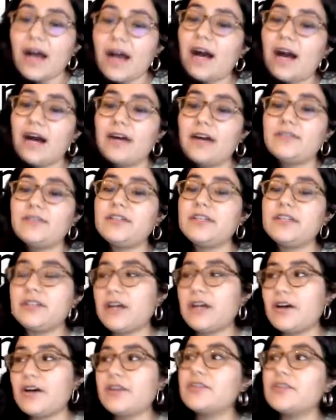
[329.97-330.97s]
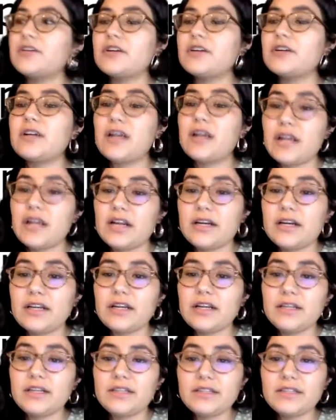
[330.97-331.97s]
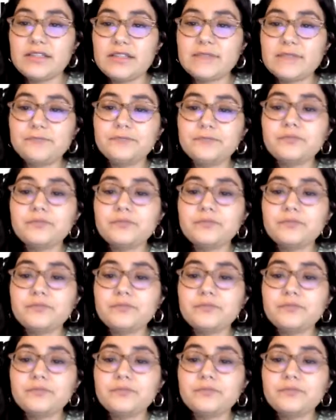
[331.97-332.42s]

have in other areas.